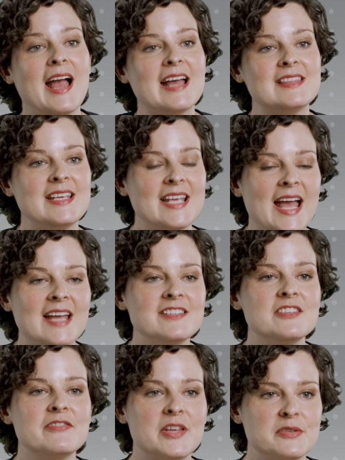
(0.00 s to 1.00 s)
At the
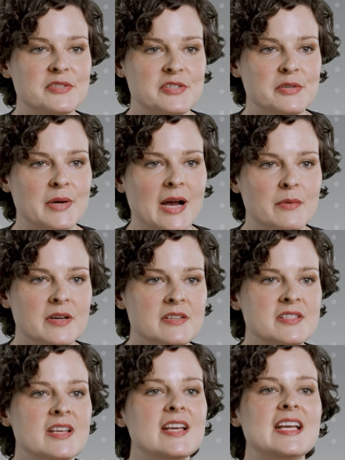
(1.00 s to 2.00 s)
end of those 2
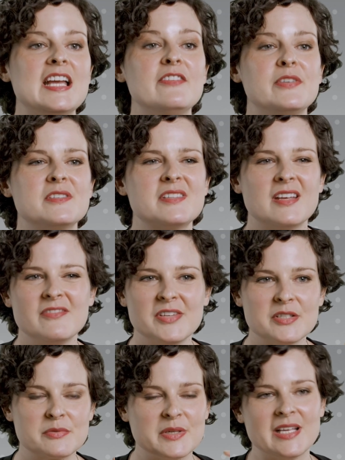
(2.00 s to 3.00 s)
hours, if your skin
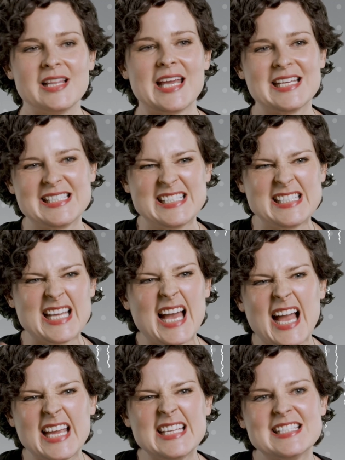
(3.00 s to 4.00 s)
feels really
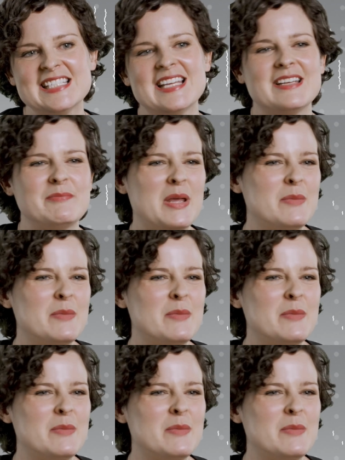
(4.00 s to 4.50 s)
tight and